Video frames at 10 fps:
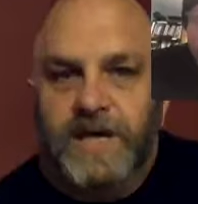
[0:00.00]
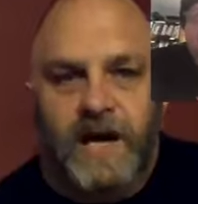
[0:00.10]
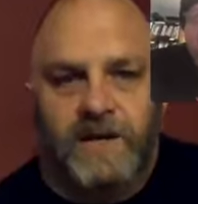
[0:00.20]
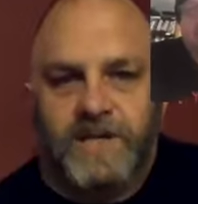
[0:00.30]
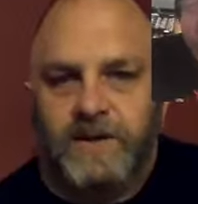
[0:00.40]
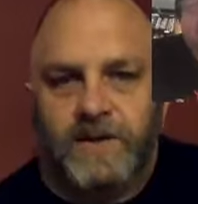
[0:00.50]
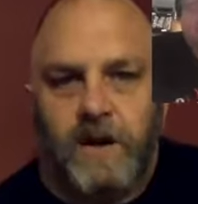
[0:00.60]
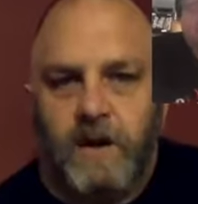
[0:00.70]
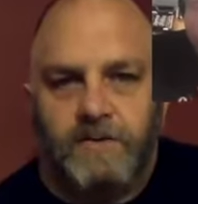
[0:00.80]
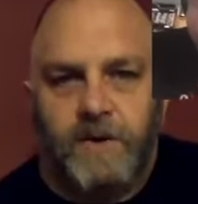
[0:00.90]
take the
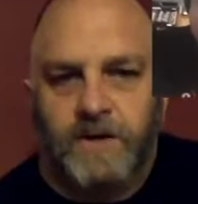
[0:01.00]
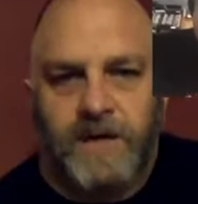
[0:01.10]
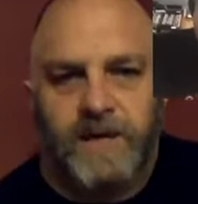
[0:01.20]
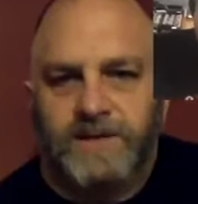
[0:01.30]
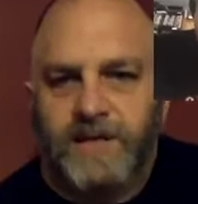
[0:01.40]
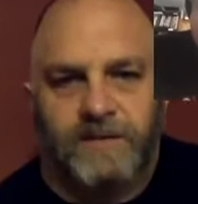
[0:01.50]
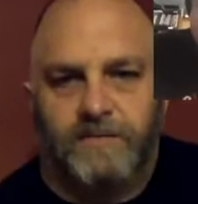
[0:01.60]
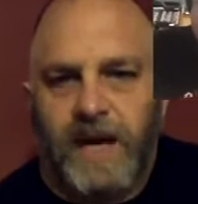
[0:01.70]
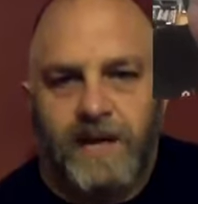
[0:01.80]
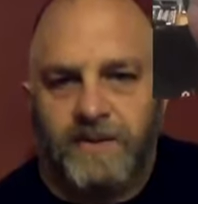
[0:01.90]
hard road. You got to take the
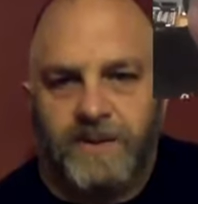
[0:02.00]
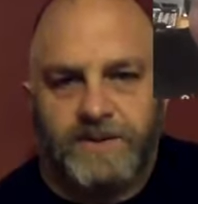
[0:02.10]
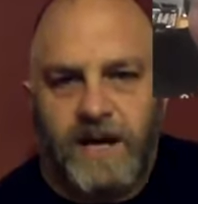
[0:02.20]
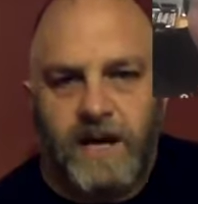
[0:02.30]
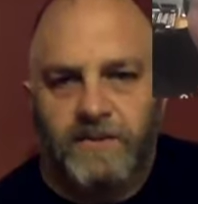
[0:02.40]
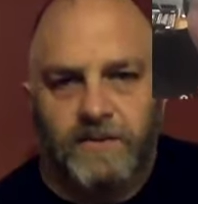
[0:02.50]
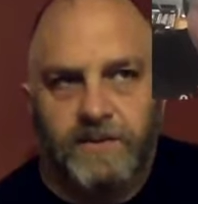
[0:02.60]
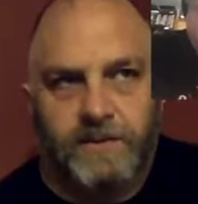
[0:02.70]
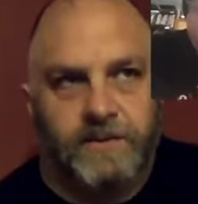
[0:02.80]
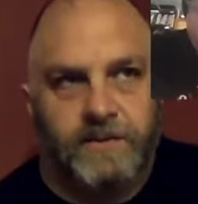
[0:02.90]
path less traveled
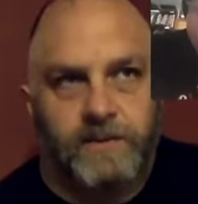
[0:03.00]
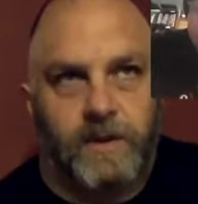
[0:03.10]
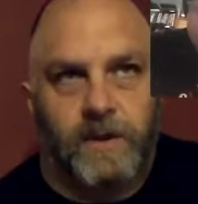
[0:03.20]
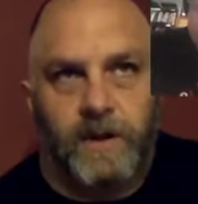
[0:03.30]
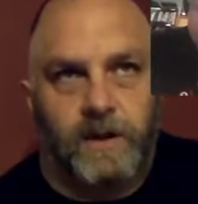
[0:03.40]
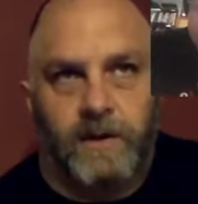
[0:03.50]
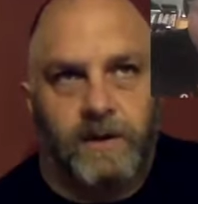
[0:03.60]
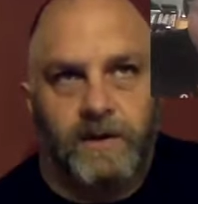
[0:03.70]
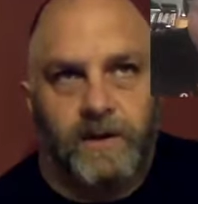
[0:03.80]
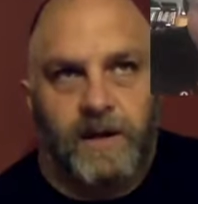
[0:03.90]

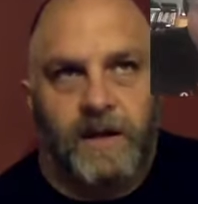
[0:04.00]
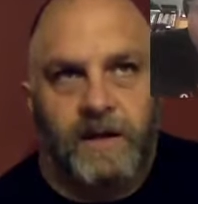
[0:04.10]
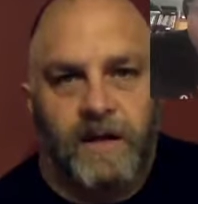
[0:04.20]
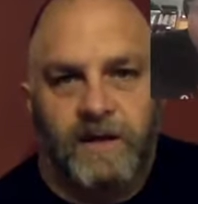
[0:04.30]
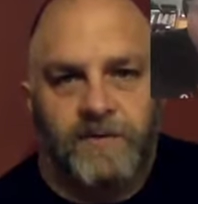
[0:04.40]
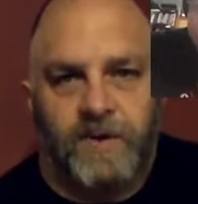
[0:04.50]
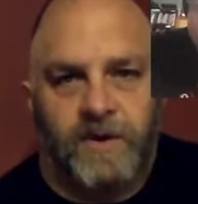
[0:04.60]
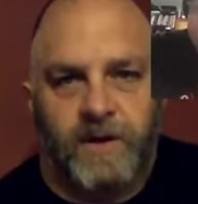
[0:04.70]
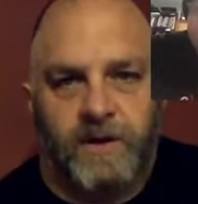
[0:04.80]
if you're gonna